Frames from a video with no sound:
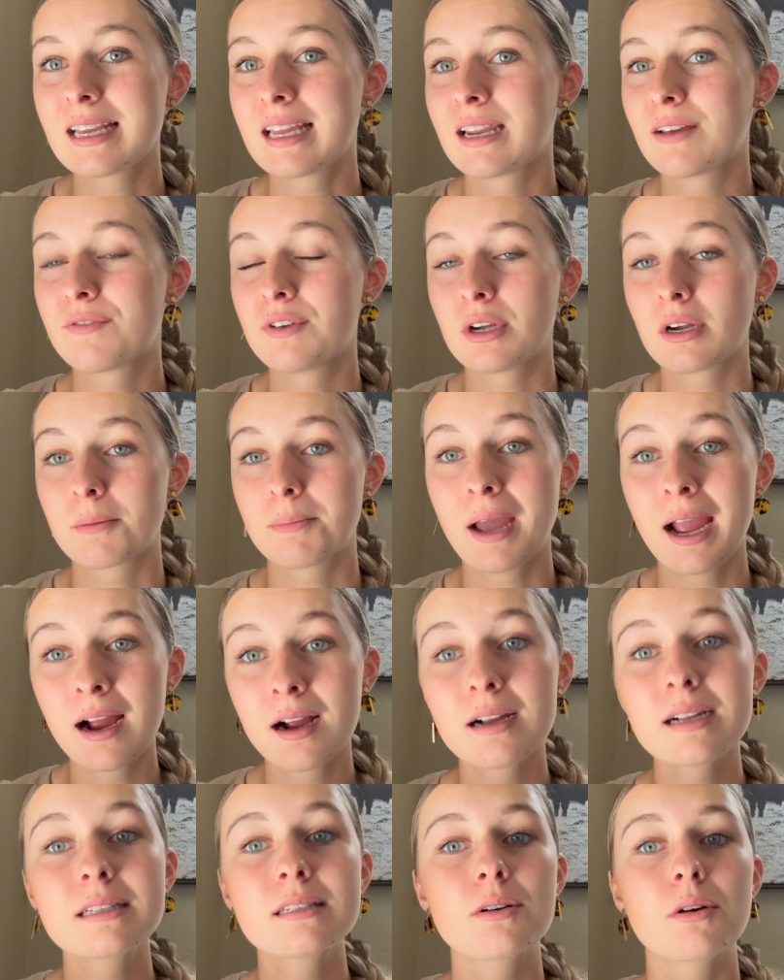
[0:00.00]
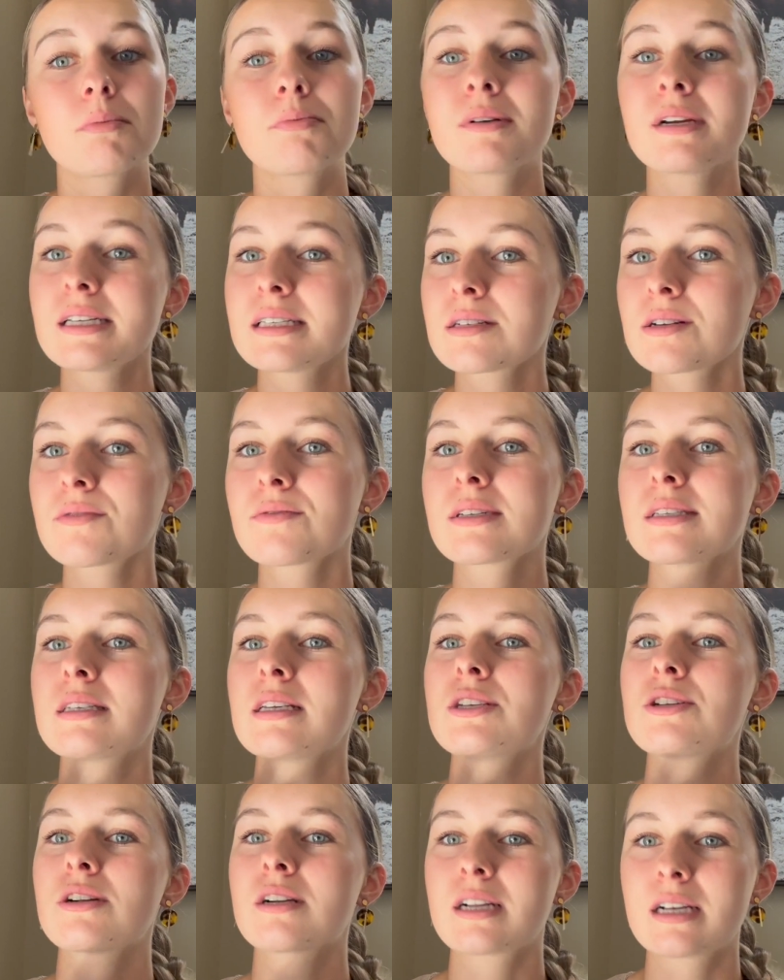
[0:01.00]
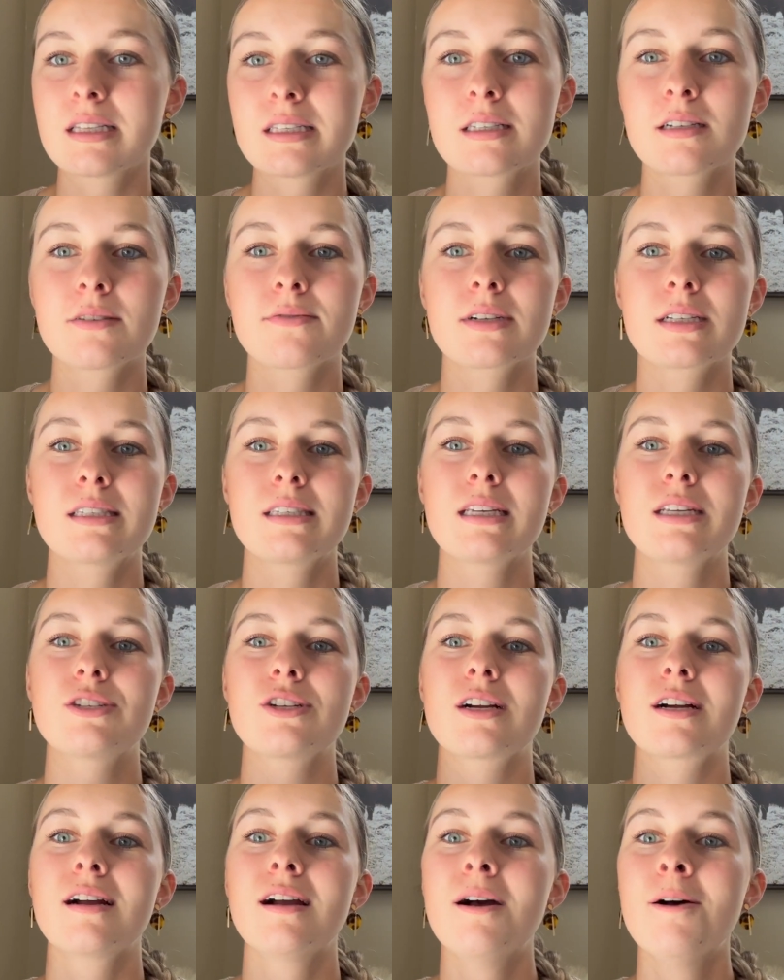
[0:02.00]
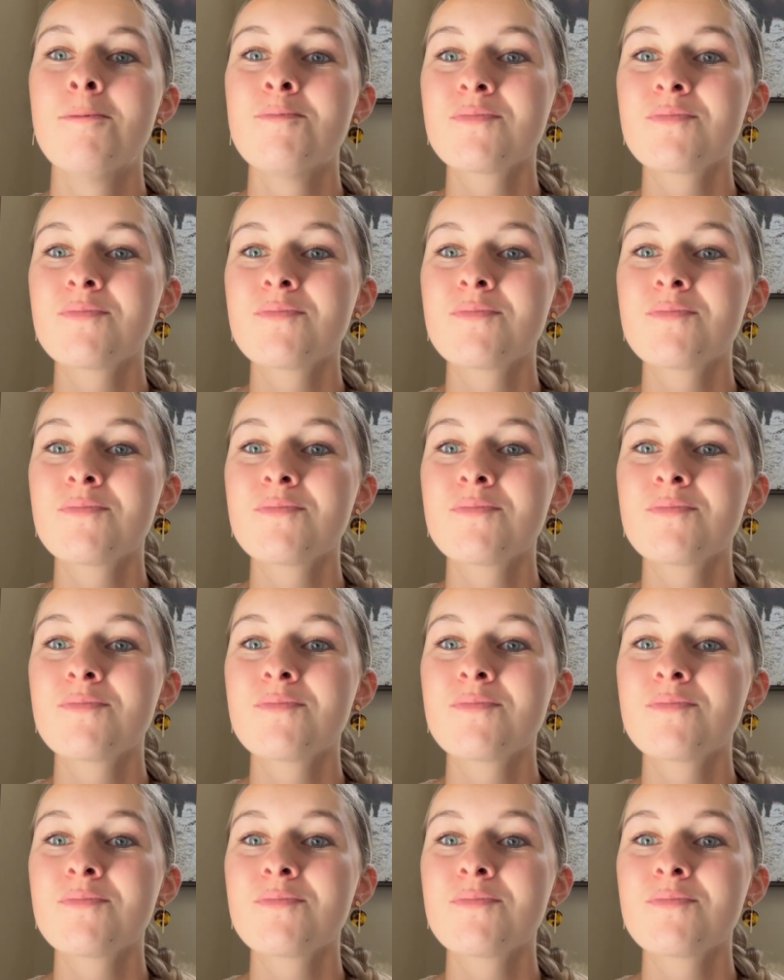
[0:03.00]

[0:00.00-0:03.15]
And if you're a parent or pre-service teacher, an in-service teacher,